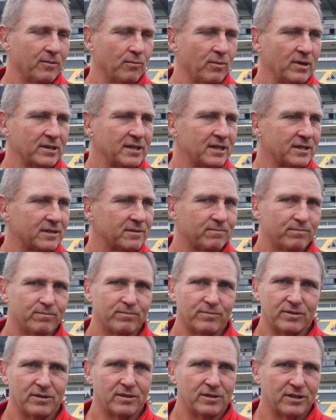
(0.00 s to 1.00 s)
we just
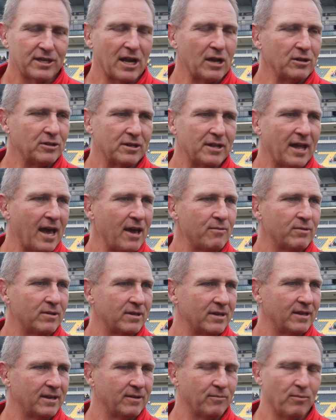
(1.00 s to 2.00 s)
show today
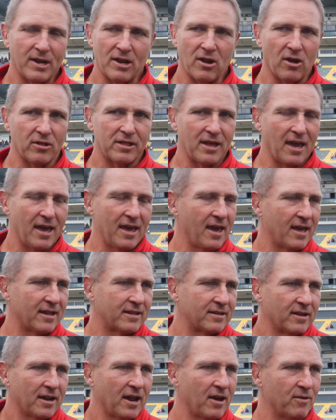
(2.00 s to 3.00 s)
we're not there
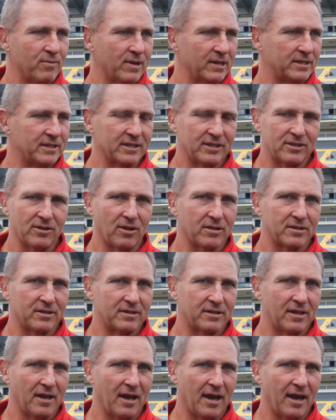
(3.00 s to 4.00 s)
yet. You know, we're just not
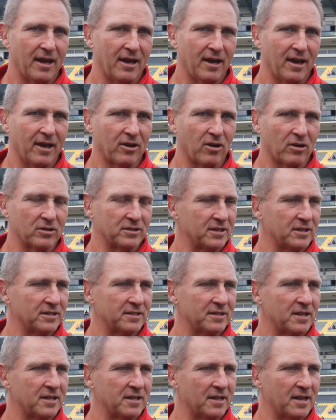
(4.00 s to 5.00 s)

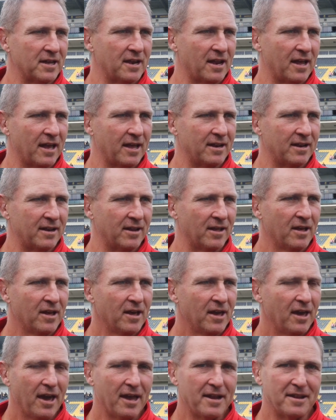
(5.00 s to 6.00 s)
consistent
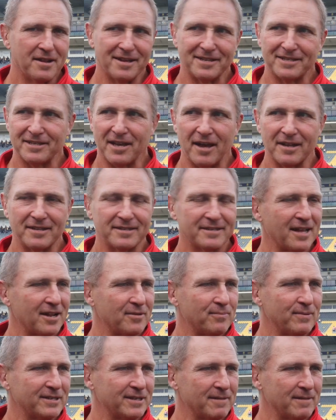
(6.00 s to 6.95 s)
in the sides that we're